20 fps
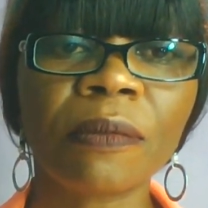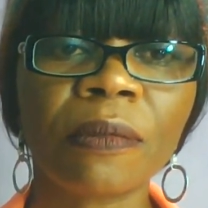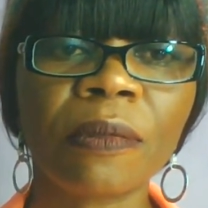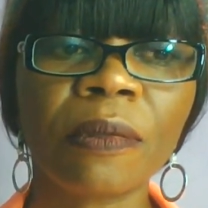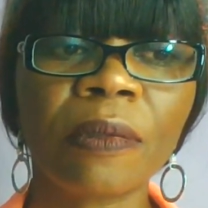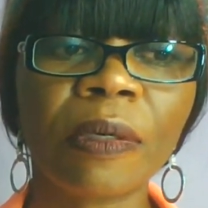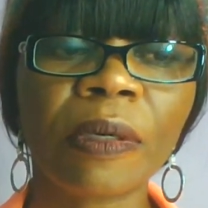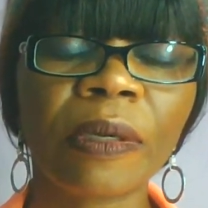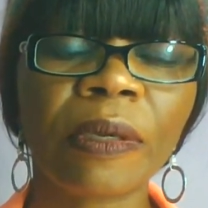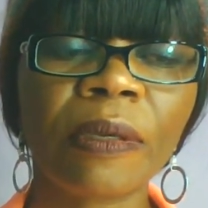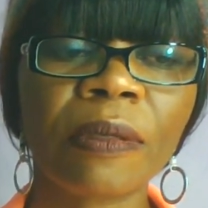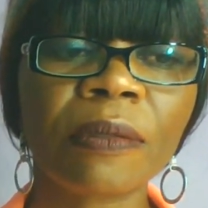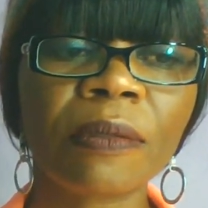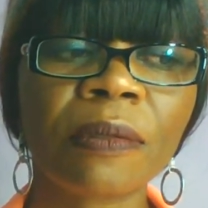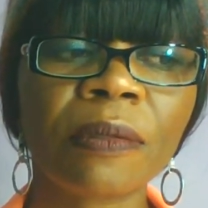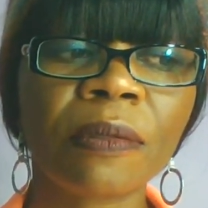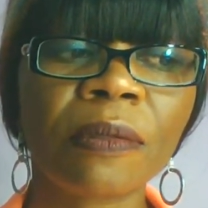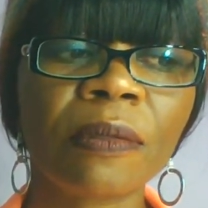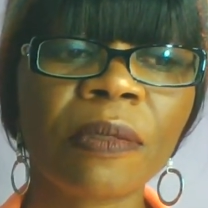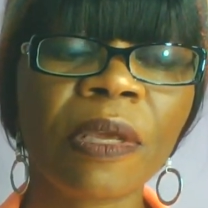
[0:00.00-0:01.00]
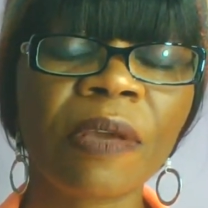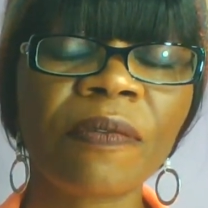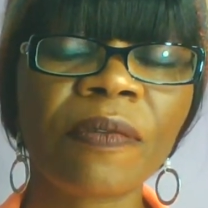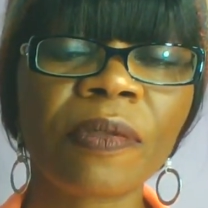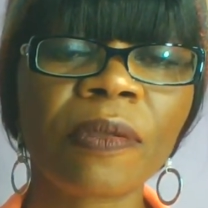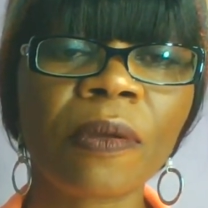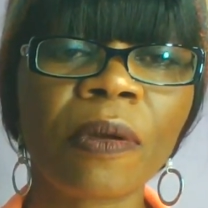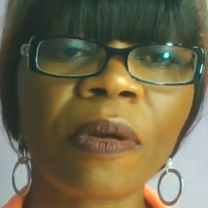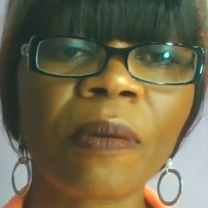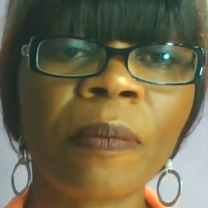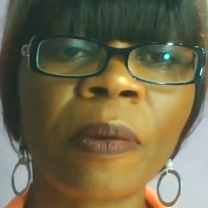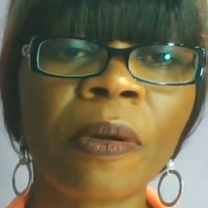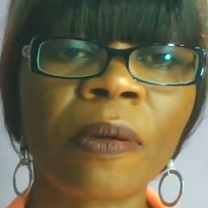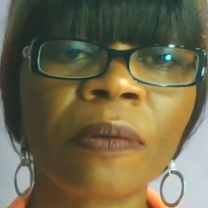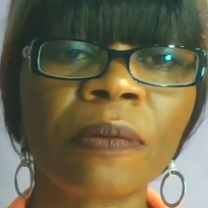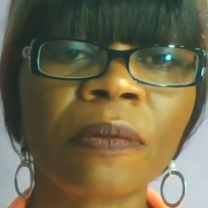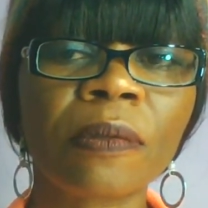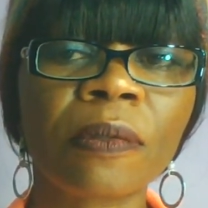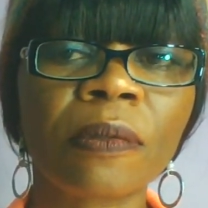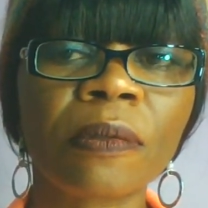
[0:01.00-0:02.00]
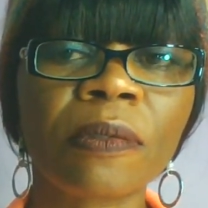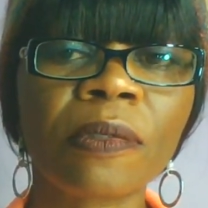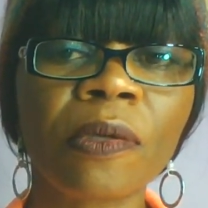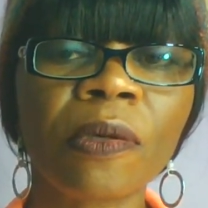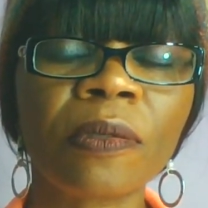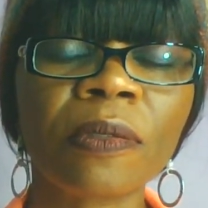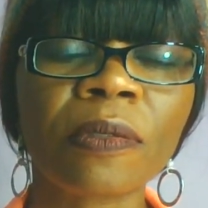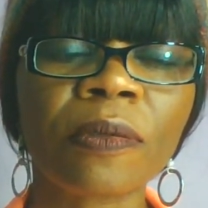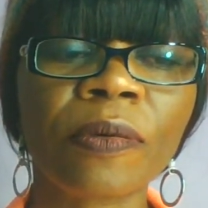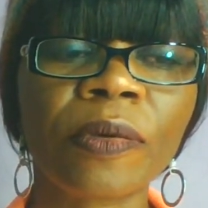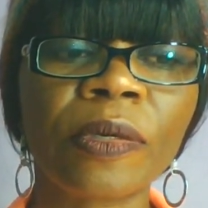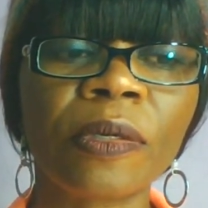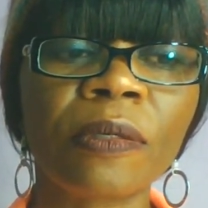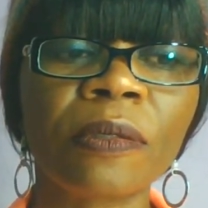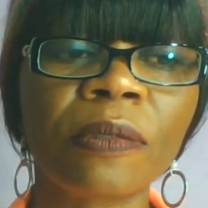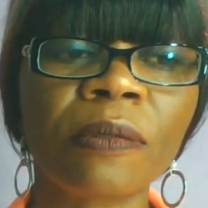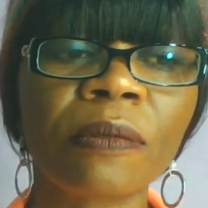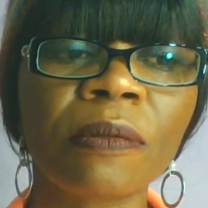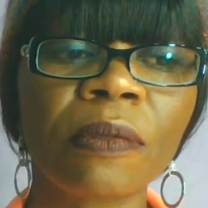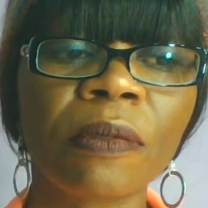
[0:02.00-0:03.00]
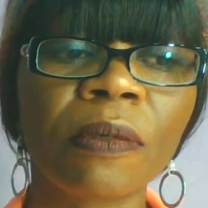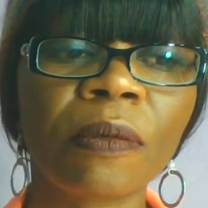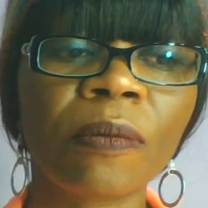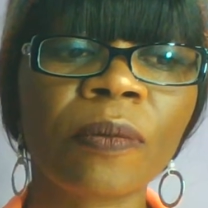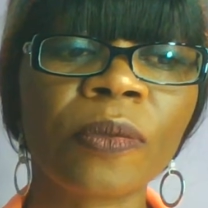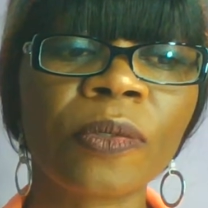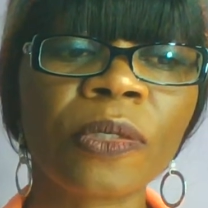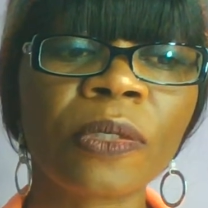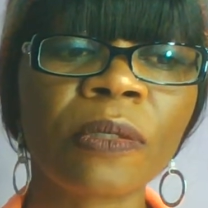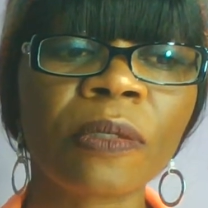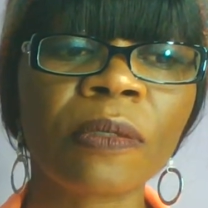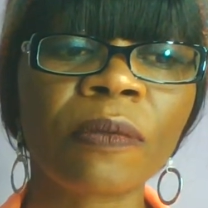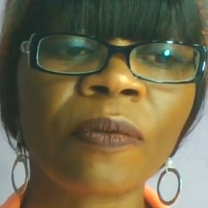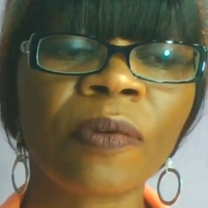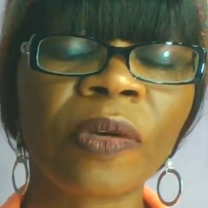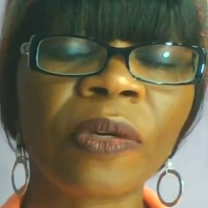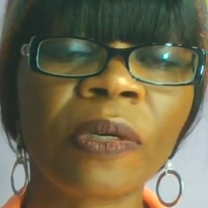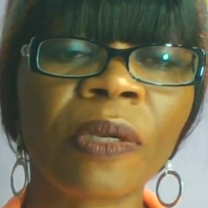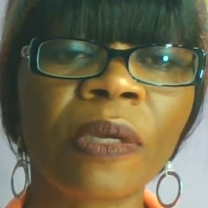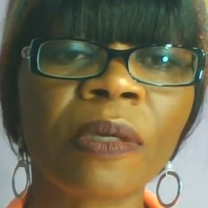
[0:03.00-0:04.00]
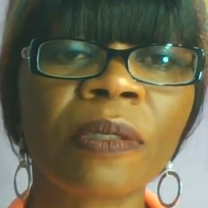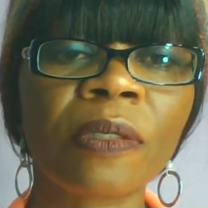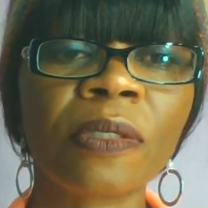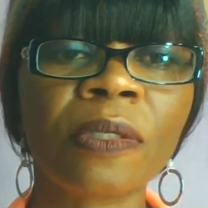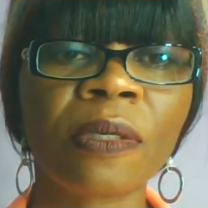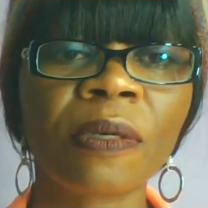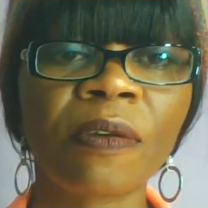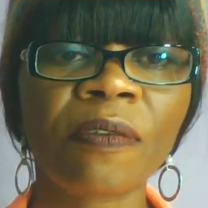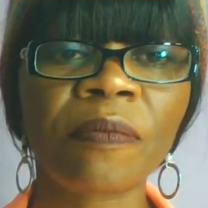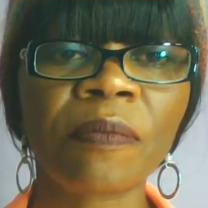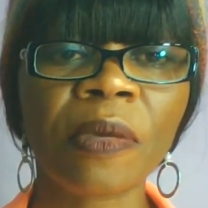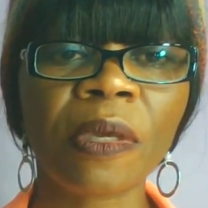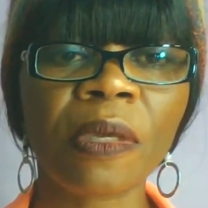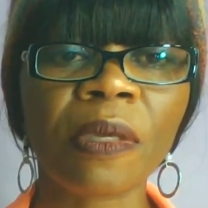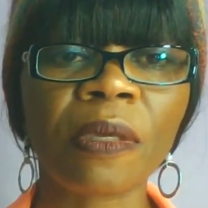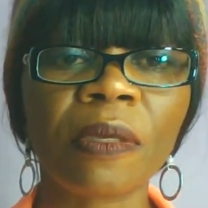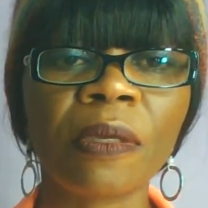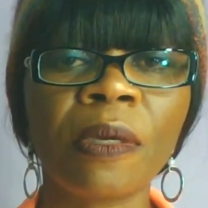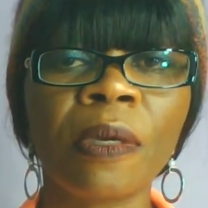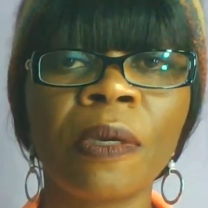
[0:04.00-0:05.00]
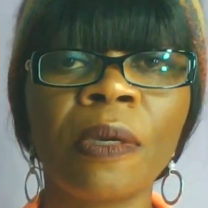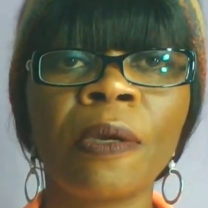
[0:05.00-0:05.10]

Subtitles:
I guess, never thought about sunscreen, which is very negligent of me.